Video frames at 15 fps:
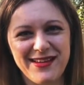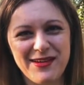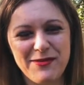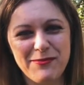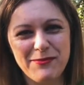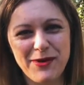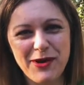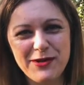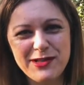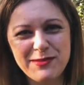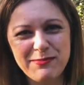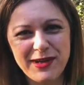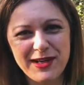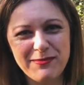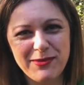Most
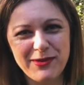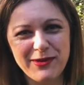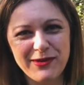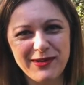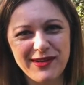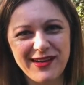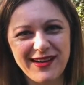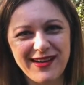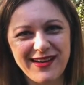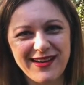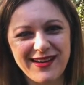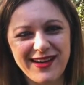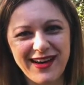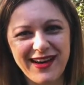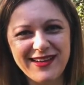people
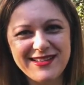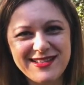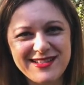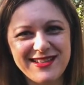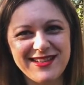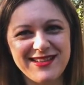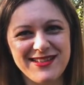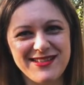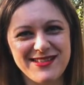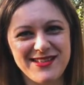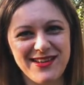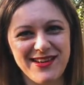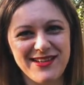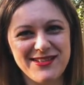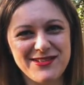can't see this
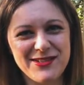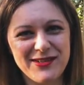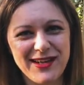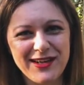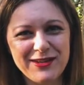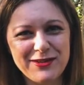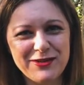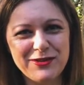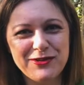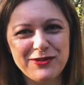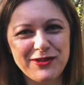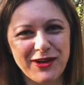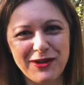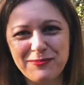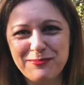side, so they do
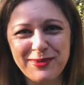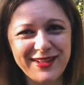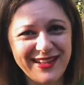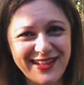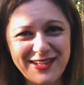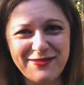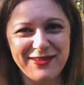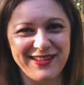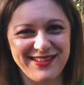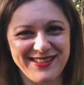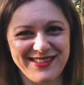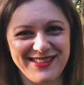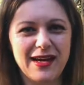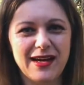not believe it.